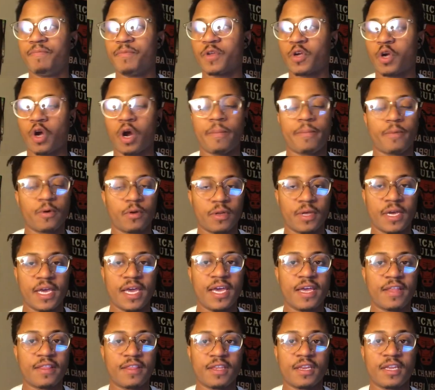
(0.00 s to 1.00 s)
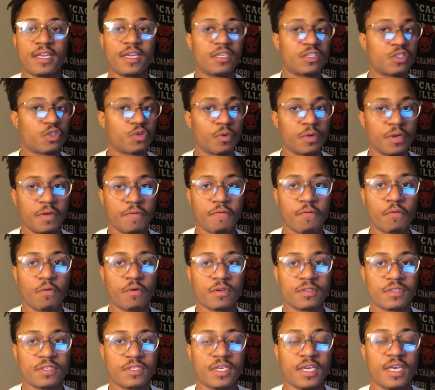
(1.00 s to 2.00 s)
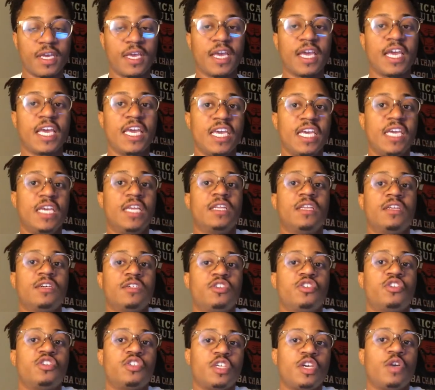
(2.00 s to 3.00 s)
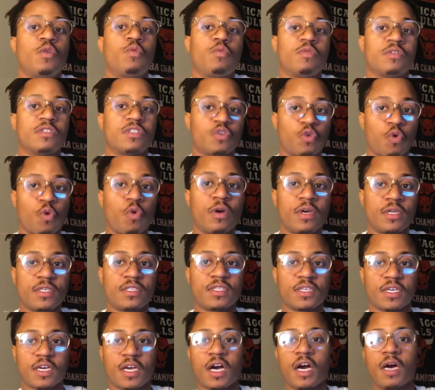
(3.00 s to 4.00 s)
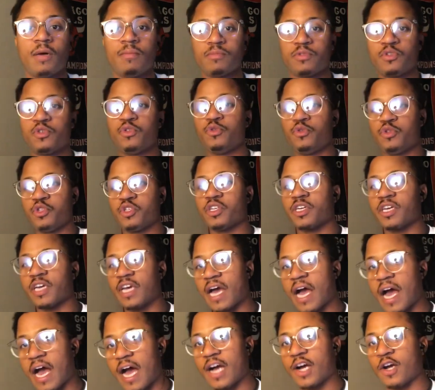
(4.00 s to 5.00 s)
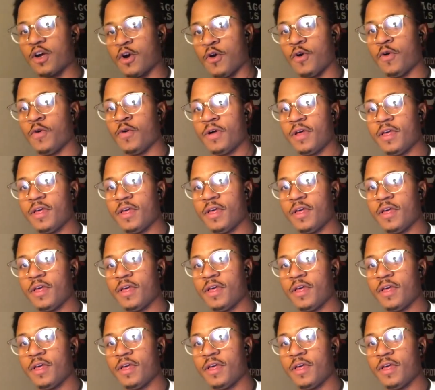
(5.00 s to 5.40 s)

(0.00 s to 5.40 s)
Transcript: Carmelo Anthony in 2014. He legit was going to come to Chicago.